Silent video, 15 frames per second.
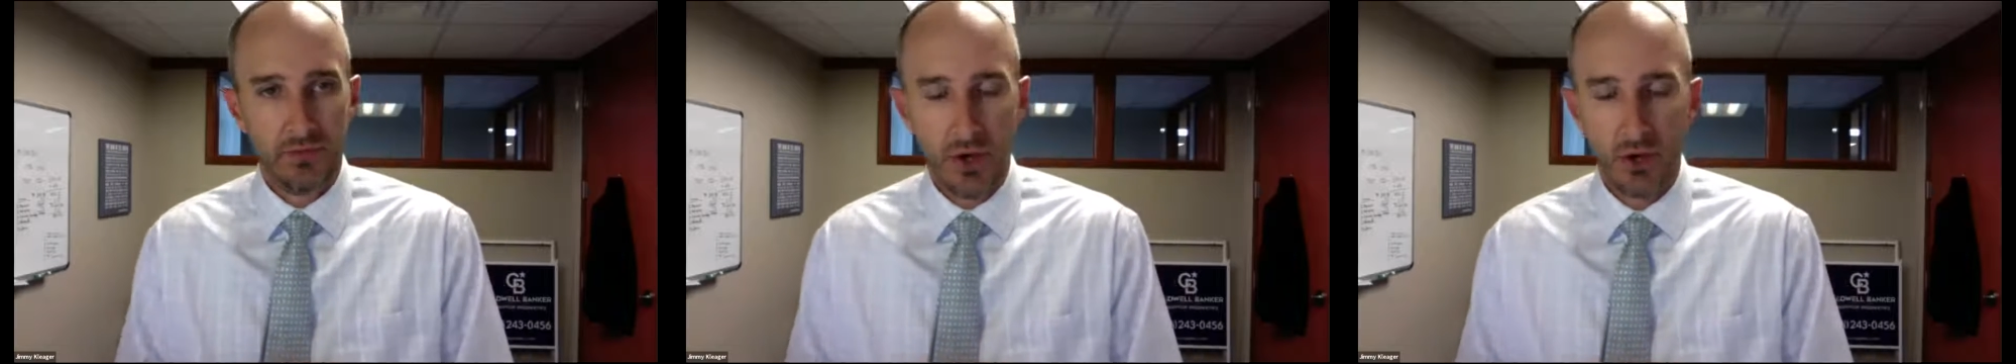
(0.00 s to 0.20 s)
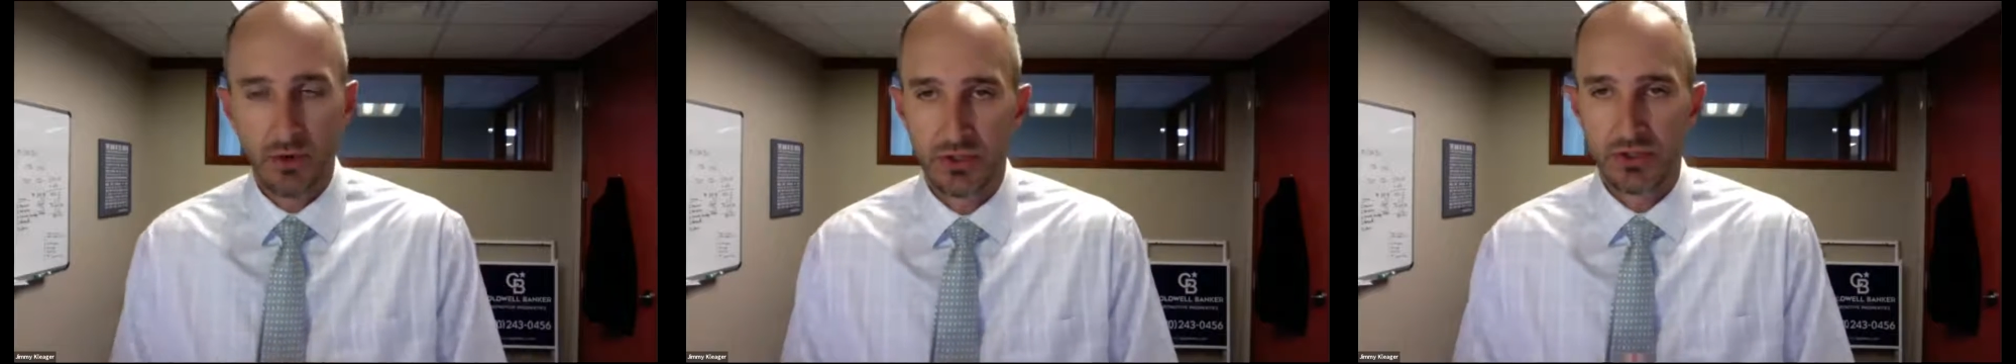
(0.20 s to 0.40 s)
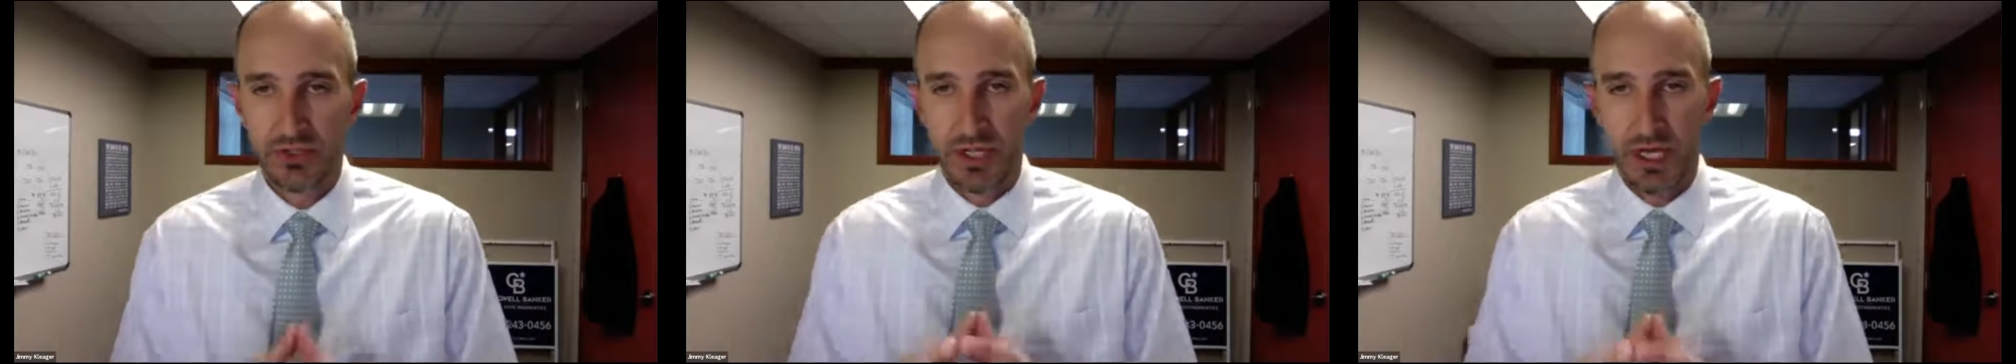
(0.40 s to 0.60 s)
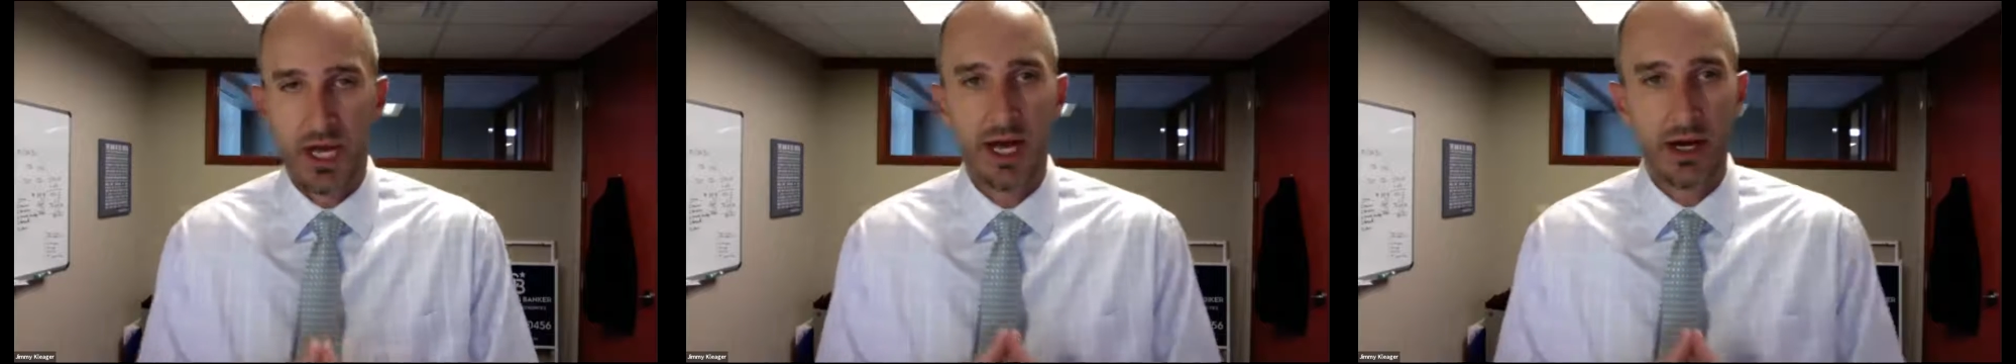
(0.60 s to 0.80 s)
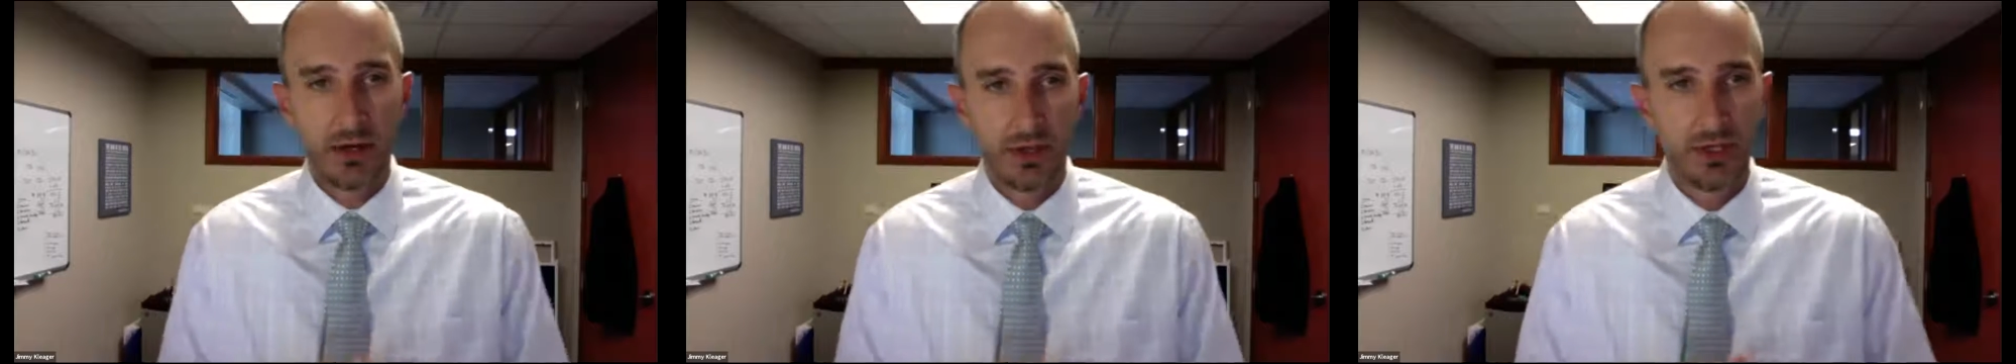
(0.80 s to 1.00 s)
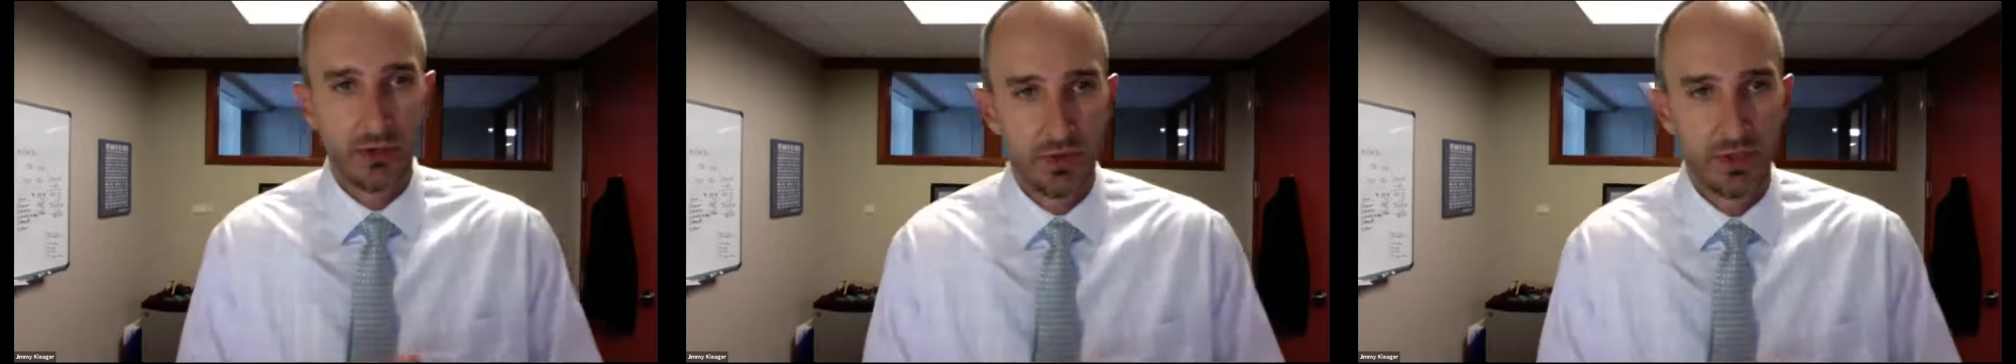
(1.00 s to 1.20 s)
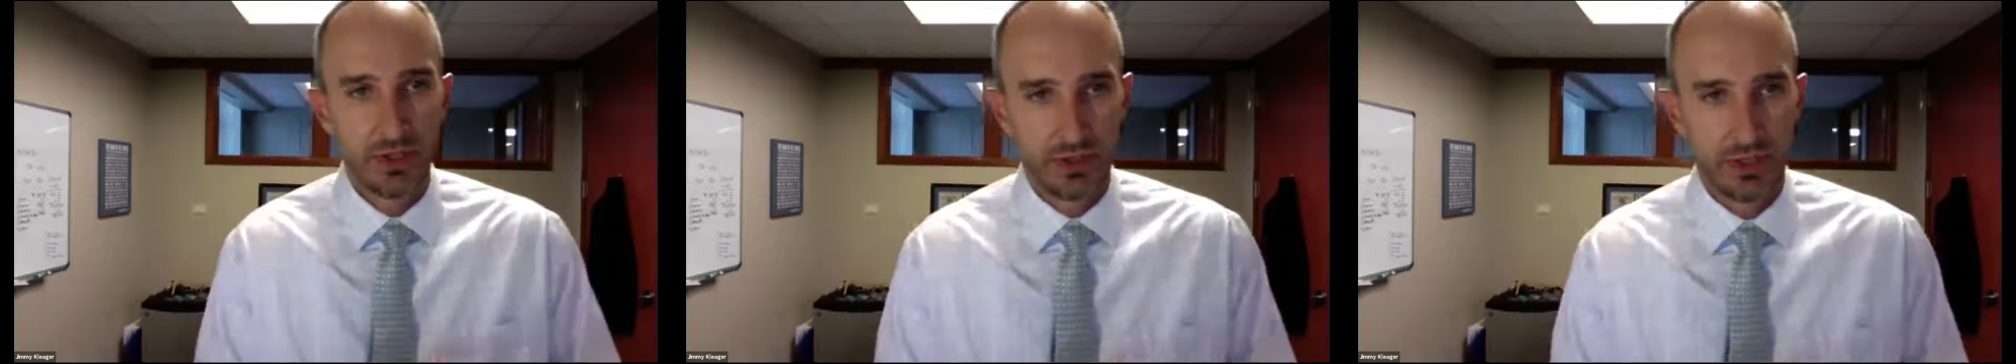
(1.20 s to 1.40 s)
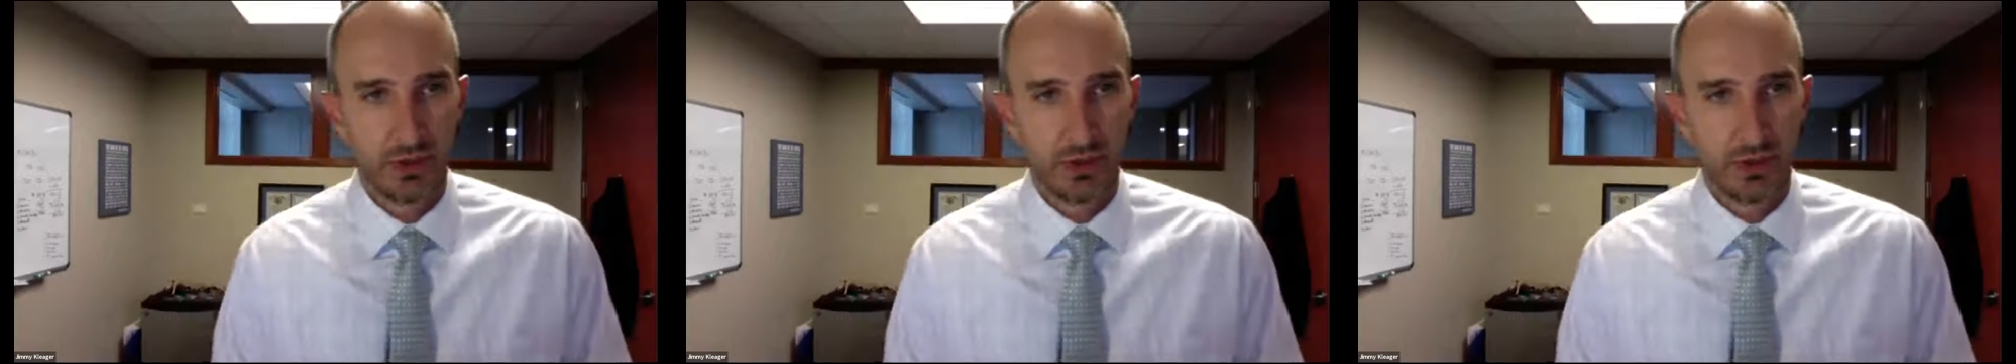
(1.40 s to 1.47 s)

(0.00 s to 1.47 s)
folks to hire you as